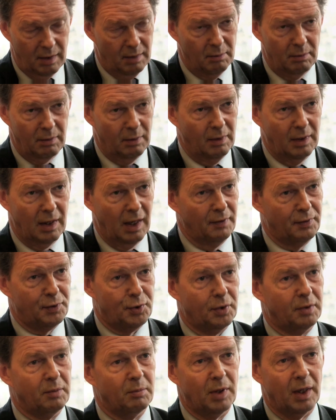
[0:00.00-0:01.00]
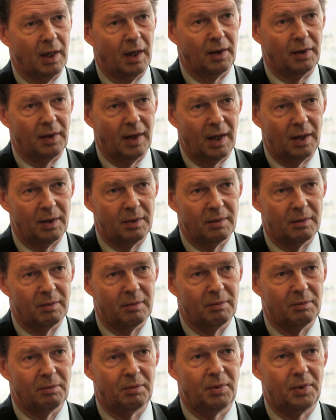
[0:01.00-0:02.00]
Life shouldn't be like that,
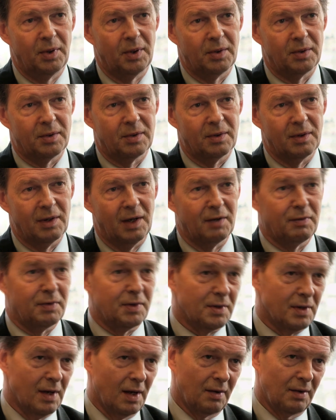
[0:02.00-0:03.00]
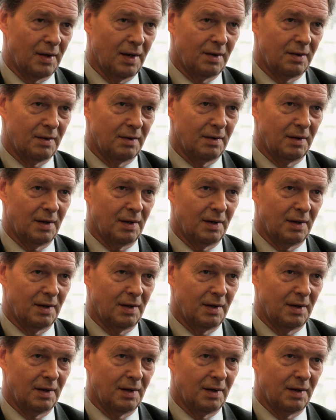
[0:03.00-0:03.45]
but life is like that.